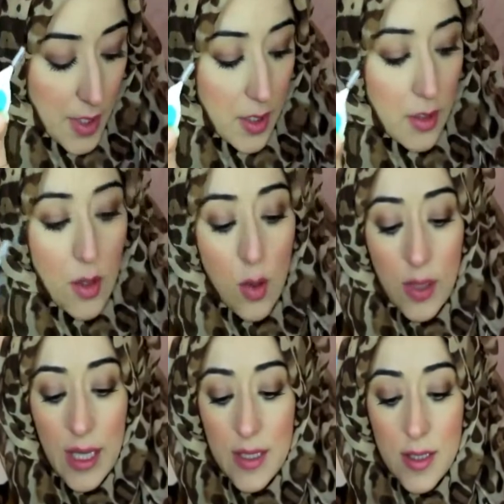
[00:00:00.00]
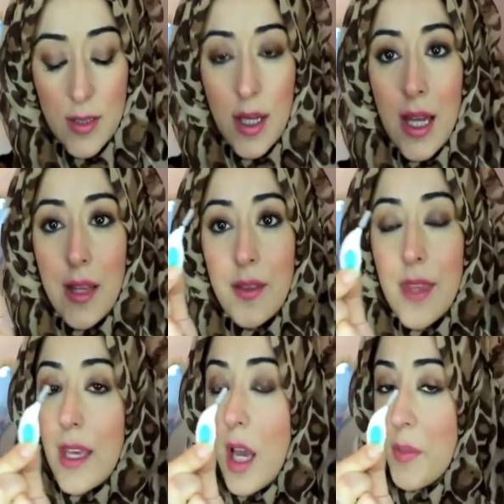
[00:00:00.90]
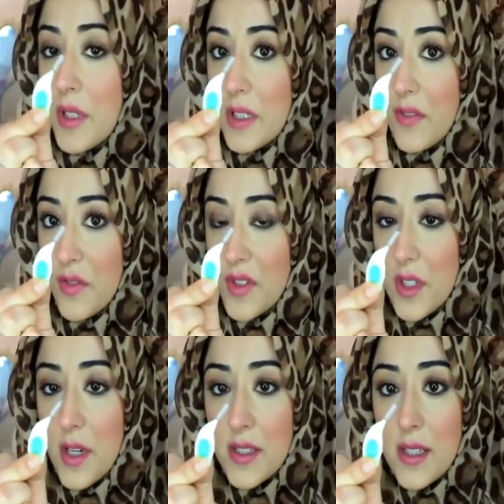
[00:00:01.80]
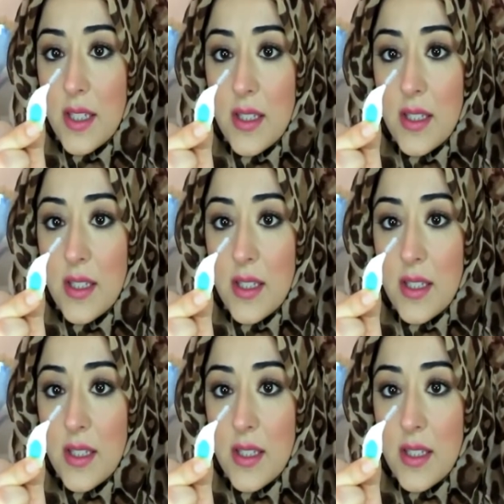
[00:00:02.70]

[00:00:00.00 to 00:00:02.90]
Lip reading: by Colgate, and they come in different sizes.